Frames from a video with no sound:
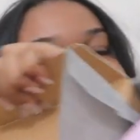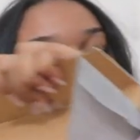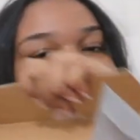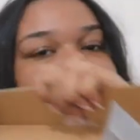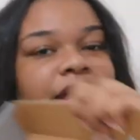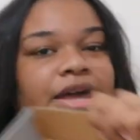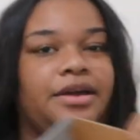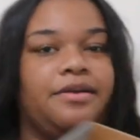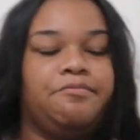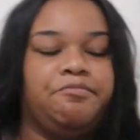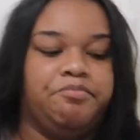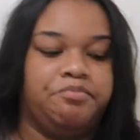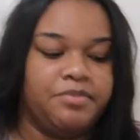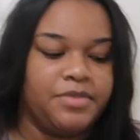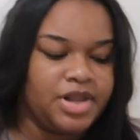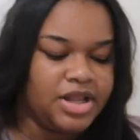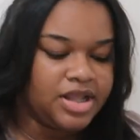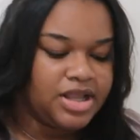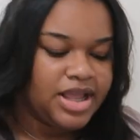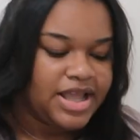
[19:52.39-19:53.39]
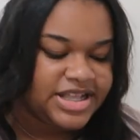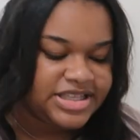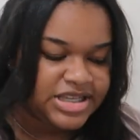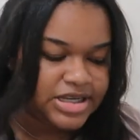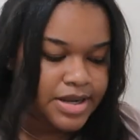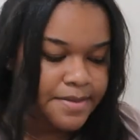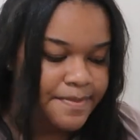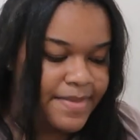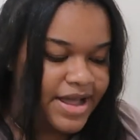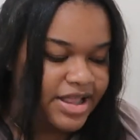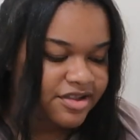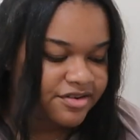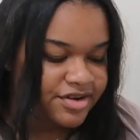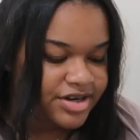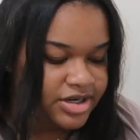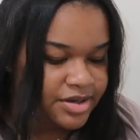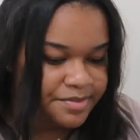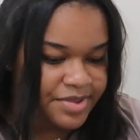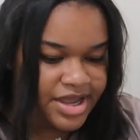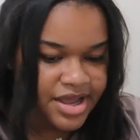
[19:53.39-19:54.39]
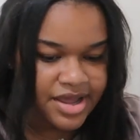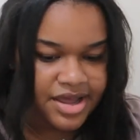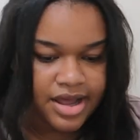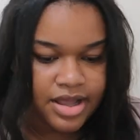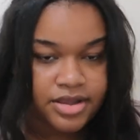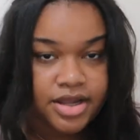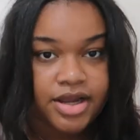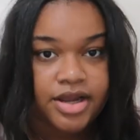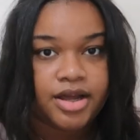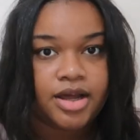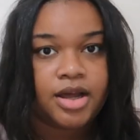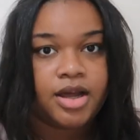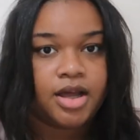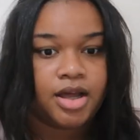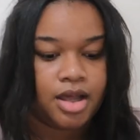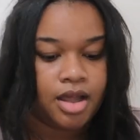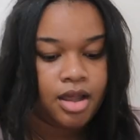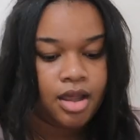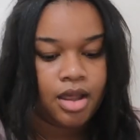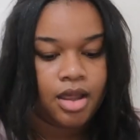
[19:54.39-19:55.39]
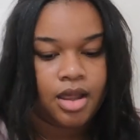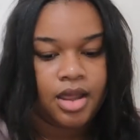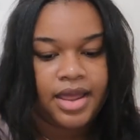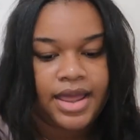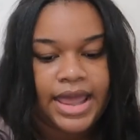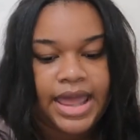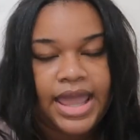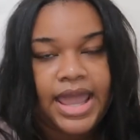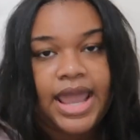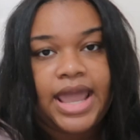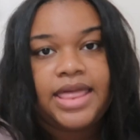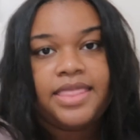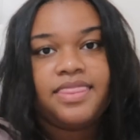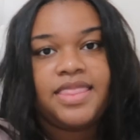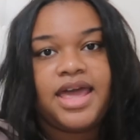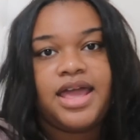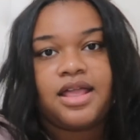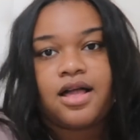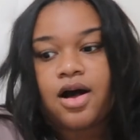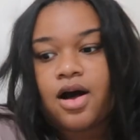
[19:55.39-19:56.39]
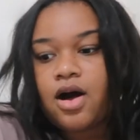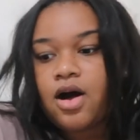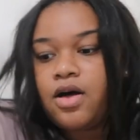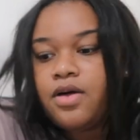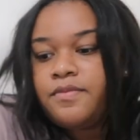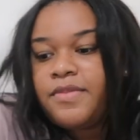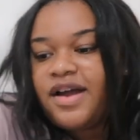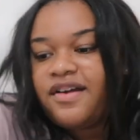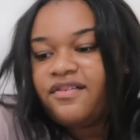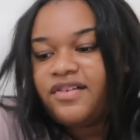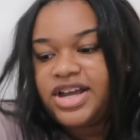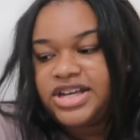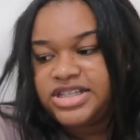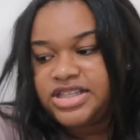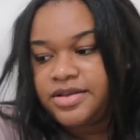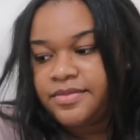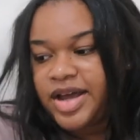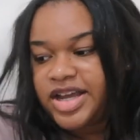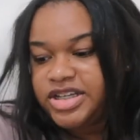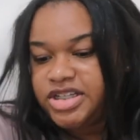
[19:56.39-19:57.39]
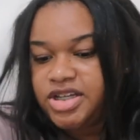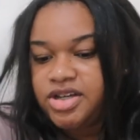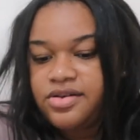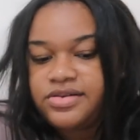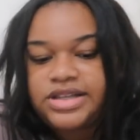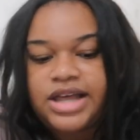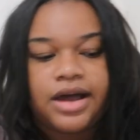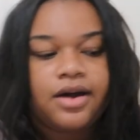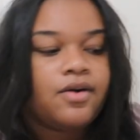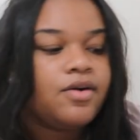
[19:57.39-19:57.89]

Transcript: But It's in the ballerina pink color. And then all my rest of my shoes I